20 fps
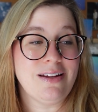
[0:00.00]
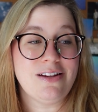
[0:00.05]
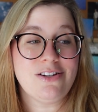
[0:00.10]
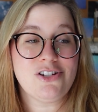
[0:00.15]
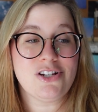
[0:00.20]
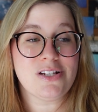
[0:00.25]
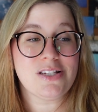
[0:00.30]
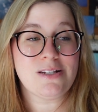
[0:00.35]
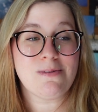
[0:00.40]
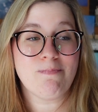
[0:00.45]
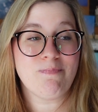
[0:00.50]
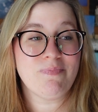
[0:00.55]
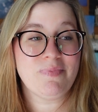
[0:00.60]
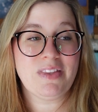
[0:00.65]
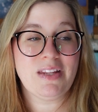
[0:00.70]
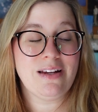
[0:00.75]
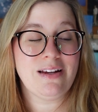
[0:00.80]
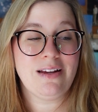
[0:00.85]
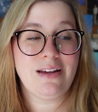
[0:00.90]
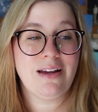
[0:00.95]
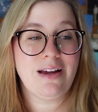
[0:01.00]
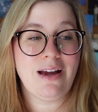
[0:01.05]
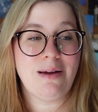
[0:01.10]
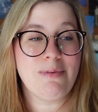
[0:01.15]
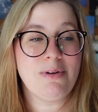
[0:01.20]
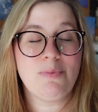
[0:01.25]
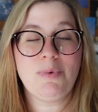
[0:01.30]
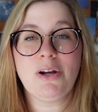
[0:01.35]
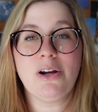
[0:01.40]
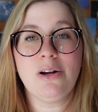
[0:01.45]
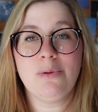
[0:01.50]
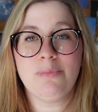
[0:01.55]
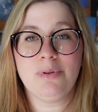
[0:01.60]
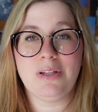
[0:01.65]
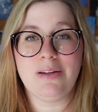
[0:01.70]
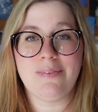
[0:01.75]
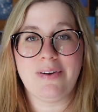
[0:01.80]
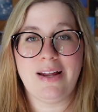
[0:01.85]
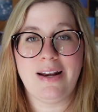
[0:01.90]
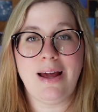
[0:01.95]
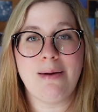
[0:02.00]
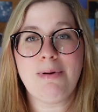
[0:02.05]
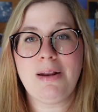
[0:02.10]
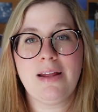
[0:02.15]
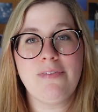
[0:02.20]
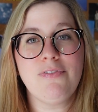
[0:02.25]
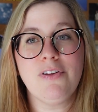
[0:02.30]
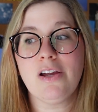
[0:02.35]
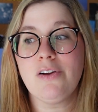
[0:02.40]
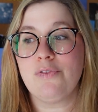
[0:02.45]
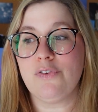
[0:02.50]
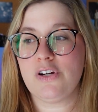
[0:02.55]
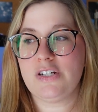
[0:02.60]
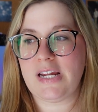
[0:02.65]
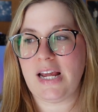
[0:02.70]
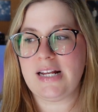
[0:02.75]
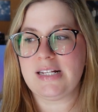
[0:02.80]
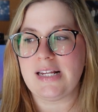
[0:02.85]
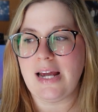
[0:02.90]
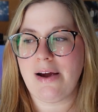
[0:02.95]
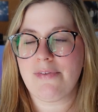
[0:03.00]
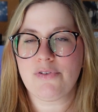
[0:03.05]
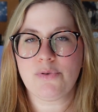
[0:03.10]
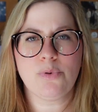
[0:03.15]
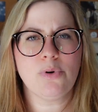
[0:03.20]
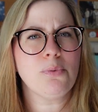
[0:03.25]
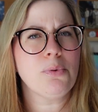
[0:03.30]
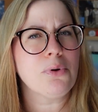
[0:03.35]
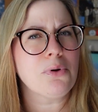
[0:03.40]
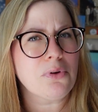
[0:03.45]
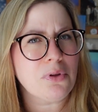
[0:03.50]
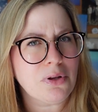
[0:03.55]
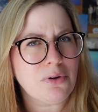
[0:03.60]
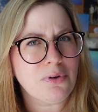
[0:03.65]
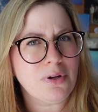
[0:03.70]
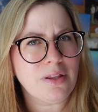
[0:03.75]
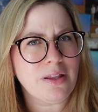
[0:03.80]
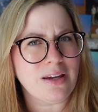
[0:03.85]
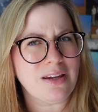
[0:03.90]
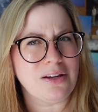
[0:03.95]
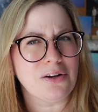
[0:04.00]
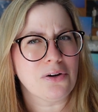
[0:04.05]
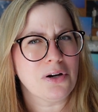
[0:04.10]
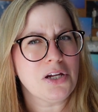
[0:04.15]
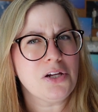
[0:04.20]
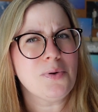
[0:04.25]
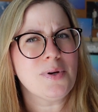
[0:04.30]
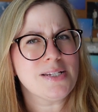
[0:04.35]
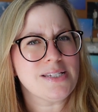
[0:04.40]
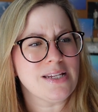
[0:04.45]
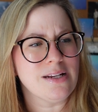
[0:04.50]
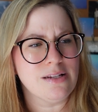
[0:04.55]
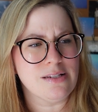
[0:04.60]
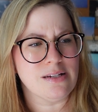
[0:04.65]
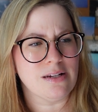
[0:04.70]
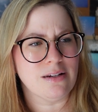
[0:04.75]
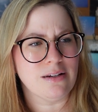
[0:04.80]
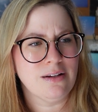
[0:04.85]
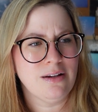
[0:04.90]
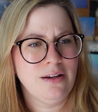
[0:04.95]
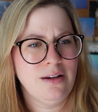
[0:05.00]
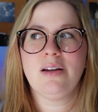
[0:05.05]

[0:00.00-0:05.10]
And just I mean, we couldn't believe it. I mean, I feel like for days afterward, we were literally like, you're a US citizen.